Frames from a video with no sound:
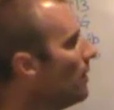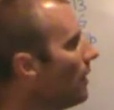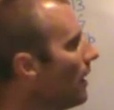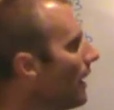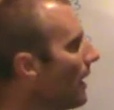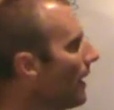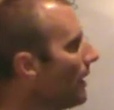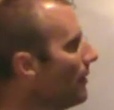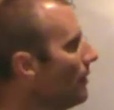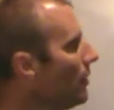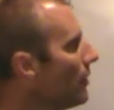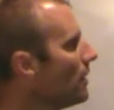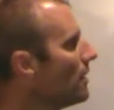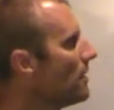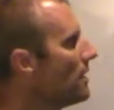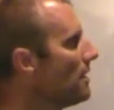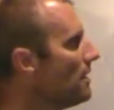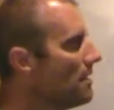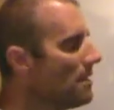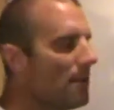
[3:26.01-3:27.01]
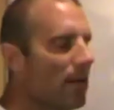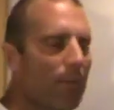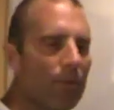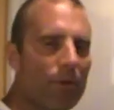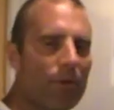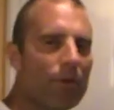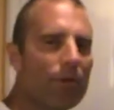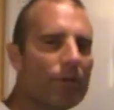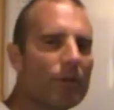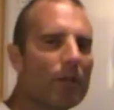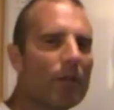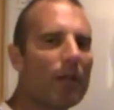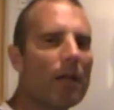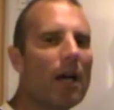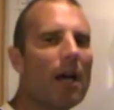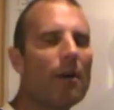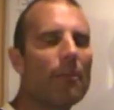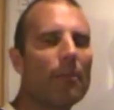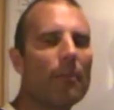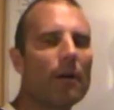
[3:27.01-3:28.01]
You can see some of those on
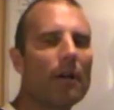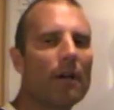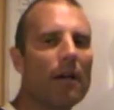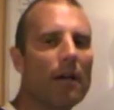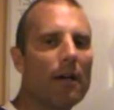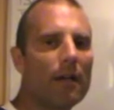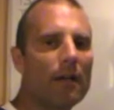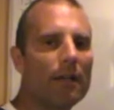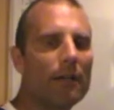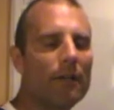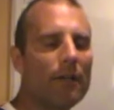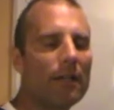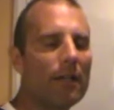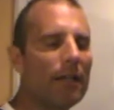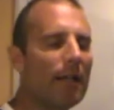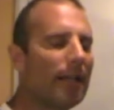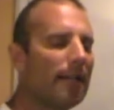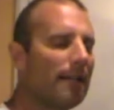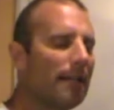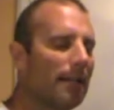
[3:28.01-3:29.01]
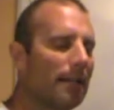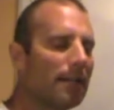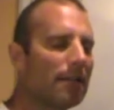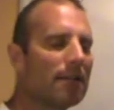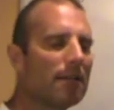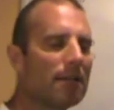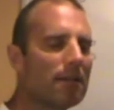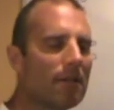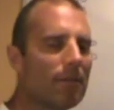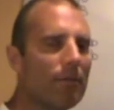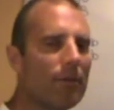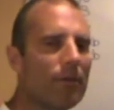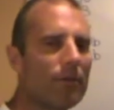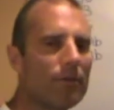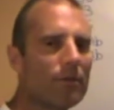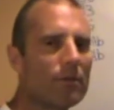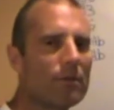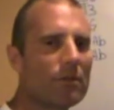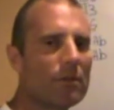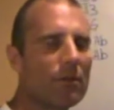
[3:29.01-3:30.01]
you can get ideas of some of
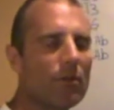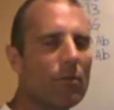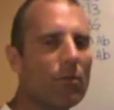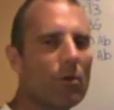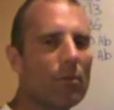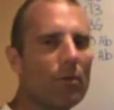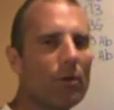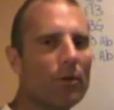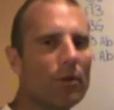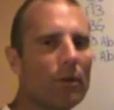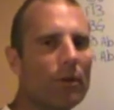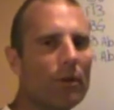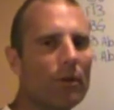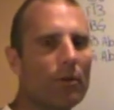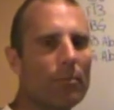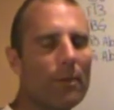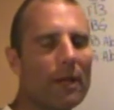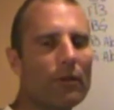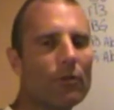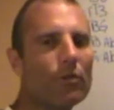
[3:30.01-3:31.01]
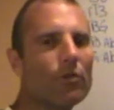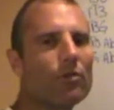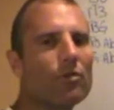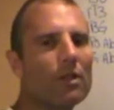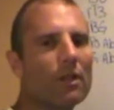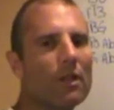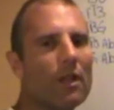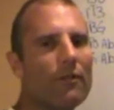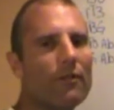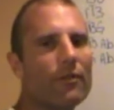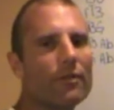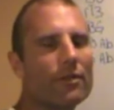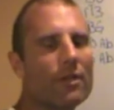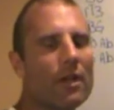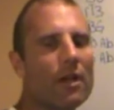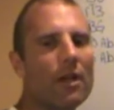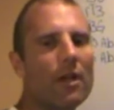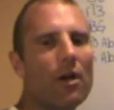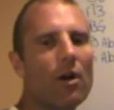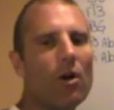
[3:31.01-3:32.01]
those hormone or micronutrient levels
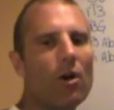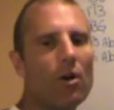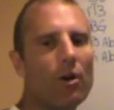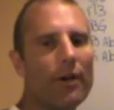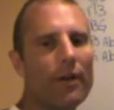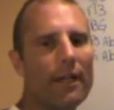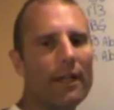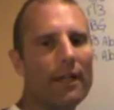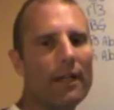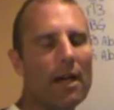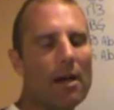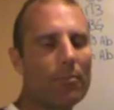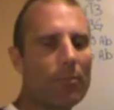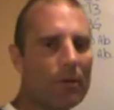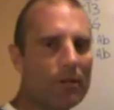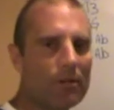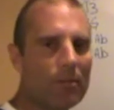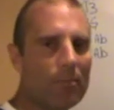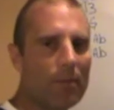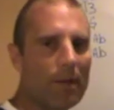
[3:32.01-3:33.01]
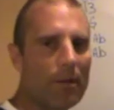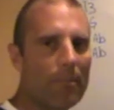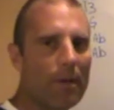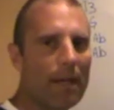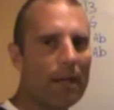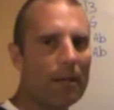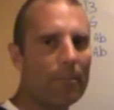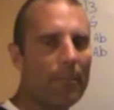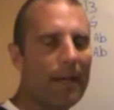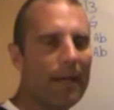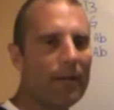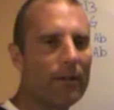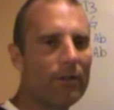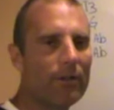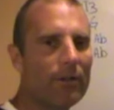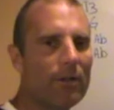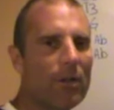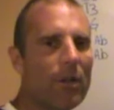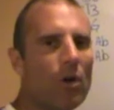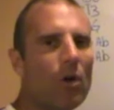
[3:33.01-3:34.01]
on a comprehensive metabolic
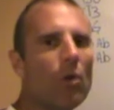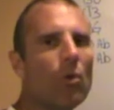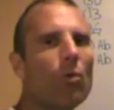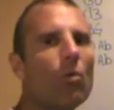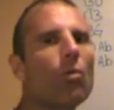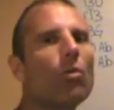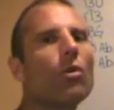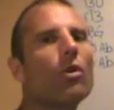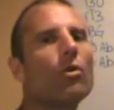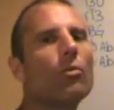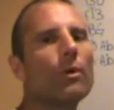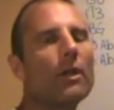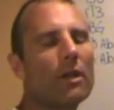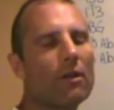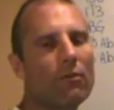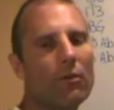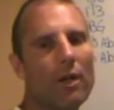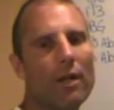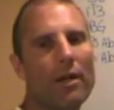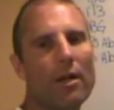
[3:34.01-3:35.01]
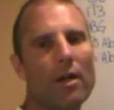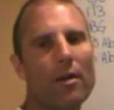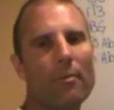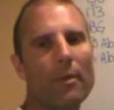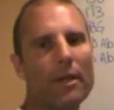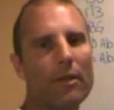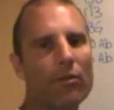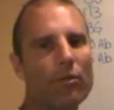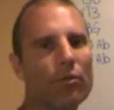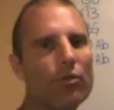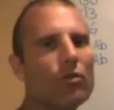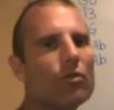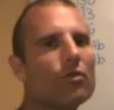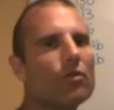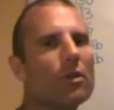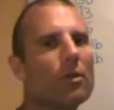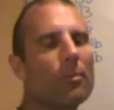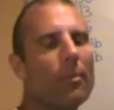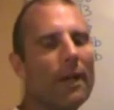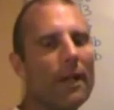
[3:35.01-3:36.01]
panel, or we can run a
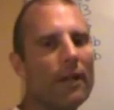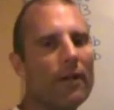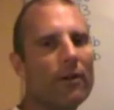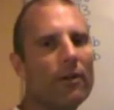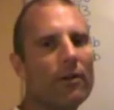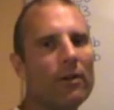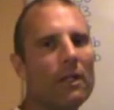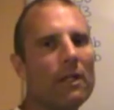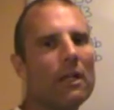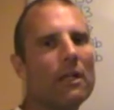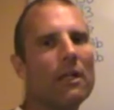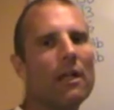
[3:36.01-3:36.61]
micronutrient panel.